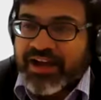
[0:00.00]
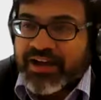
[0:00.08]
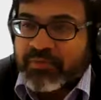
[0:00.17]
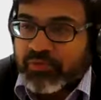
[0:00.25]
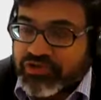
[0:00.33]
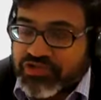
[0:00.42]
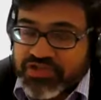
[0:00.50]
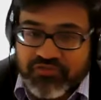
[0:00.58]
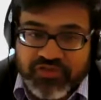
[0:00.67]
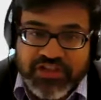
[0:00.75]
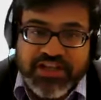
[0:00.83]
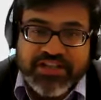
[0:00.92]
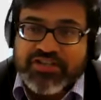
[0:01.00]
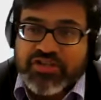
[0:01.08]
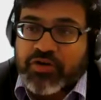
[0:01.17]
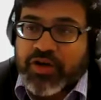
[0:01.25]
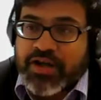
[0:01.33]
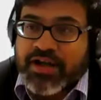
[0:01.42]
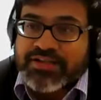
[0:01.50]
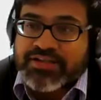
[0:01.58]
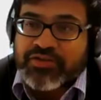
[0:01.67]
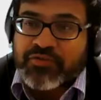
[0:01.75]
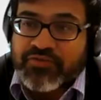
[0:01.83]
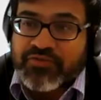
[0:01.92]
apologies for that.
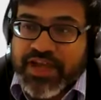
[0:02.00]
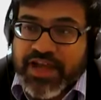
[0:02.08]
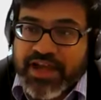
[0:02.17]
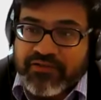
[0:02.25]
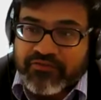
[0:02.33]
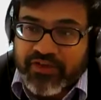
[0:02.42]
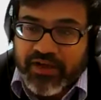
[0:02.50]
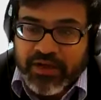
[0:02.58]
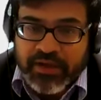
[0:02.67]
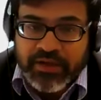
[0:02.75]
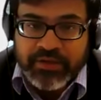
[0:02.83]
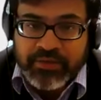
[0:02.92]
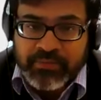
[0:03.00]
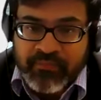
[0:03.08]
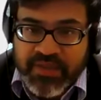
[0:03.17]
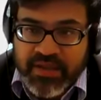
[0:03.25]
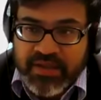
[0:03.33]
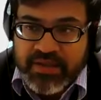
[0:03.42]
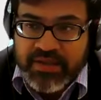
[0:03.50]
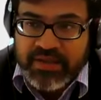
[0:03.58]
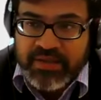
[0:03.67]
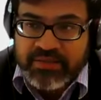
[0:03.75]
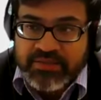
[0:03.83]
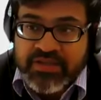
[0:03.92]
So we have.
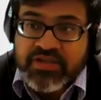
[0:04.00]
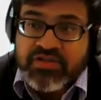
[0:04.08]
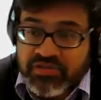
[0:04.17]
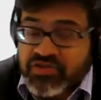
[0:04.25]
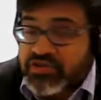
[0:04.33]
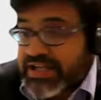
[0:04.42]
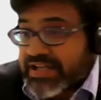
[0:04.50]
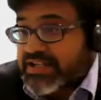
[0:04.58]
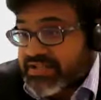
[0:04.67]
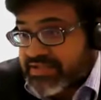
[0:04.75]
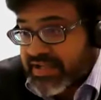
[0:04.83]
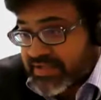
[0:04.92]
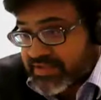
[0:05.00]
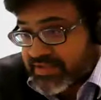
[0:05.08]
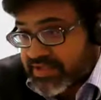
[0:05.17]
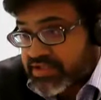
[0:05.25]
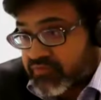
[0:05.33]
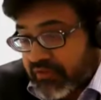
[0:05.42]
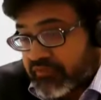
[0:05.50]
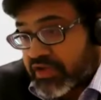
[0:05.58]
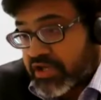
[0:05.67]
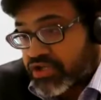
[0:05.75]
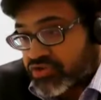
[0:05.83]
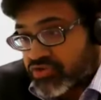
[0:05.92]
So that is where
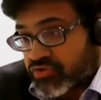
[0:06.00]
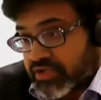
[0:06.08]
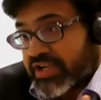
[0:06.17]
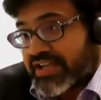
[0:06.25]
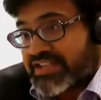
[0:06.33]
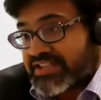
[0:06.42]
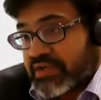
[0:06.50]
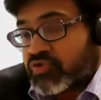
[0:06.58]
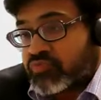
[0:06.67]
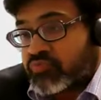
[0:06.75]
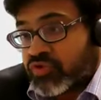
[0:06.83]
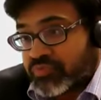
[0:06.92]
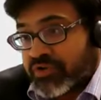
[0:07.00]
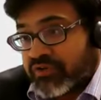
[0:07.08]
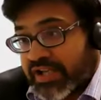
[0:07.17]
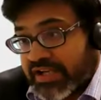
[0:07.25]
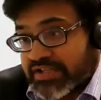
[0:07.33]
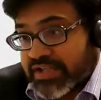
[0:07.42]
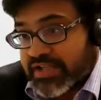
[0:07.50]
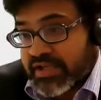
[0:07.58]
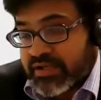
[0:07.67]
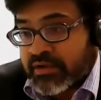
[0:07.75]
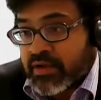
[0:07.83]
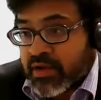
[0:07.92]
we need to go. The next step to be really
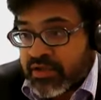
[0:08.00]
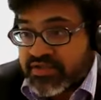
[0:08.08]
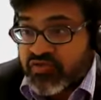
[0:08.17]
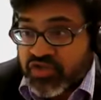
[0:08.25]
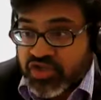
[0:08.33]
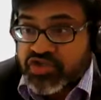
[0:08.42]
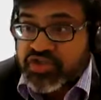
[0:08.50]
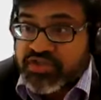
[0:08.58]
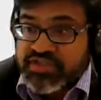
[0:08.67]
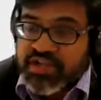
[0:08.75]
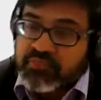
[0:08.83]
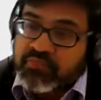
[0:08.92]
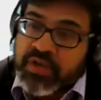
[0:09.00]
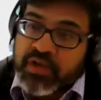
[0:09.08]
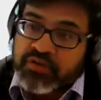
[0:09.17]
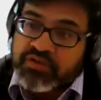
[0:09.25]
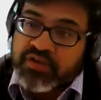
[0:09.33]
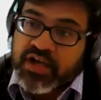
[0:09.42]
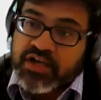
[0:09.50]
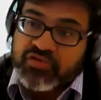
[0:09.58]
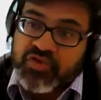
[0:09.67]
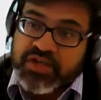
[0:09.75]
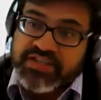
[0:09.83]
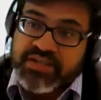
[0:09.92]
taken, strategic step with
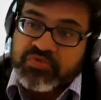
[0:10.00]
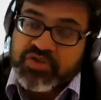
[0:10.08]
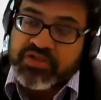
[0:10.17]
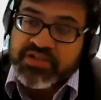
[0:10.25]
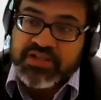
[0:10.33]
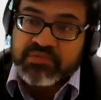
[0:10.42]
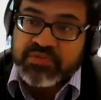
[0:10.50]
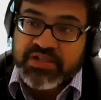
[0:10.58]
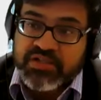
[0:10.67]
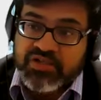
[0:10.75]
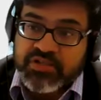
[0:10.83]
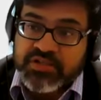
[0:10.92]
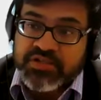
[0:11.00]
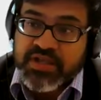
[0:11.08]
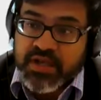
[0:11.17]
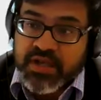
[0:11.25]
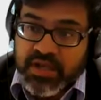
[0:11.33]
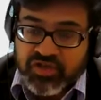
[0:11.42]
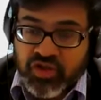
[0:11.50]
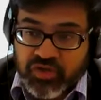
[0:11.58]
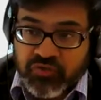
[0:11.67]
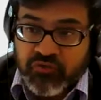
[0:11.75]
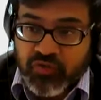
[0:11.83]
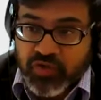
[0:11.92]
regard to exceptions and limitations, is
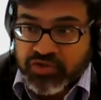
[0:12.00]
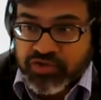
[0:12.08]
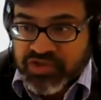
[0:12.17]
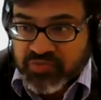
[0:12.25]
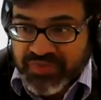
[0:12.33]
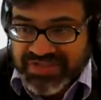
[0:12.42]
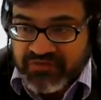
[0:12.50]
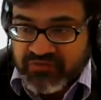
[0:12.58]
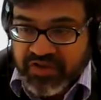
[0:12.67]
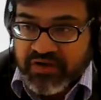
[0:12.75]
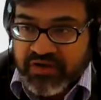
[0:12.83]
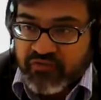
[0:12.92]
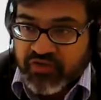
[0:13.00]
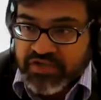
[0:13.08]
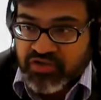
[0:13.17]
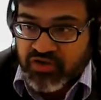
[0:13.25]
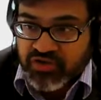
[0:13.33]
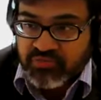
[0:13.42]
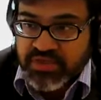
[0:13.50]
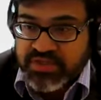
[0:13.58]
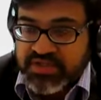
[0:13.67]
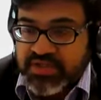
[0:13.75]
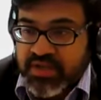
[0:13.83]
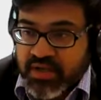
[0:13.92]
not to focus on specific reference
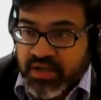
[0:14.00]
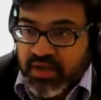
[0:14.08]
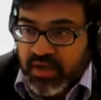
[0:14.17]
documents,